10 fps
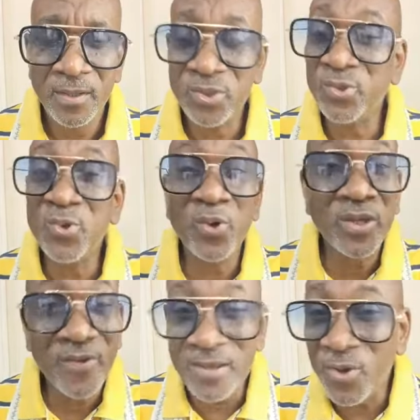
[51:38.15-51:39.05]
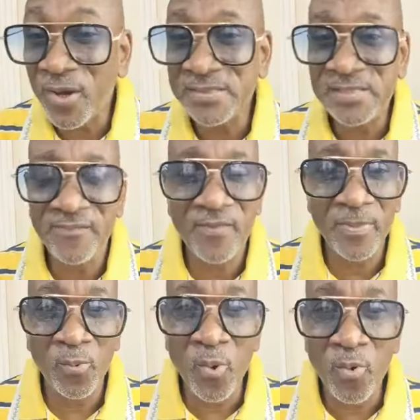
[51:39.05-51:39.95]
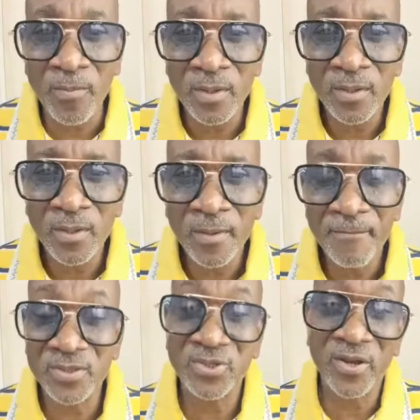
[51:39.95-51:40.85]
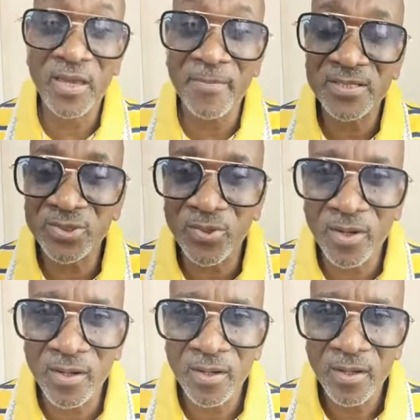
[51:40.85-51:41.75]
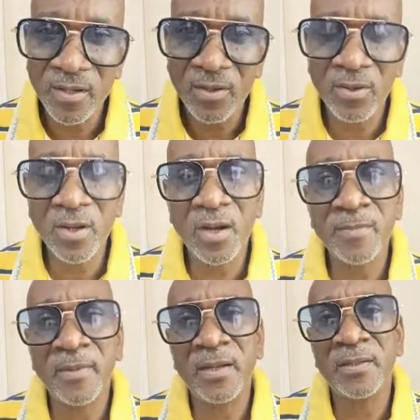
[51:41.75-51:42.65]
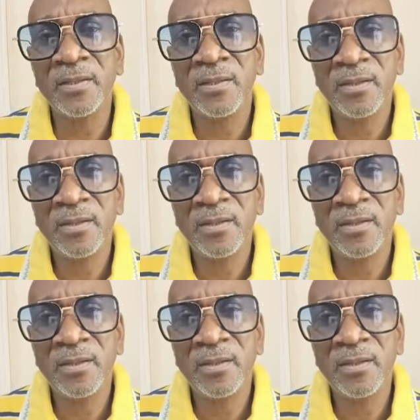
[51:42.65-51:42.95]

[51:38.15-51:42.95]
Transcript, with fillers: you know you're anointed from the womb, but you're immature, oh God, man.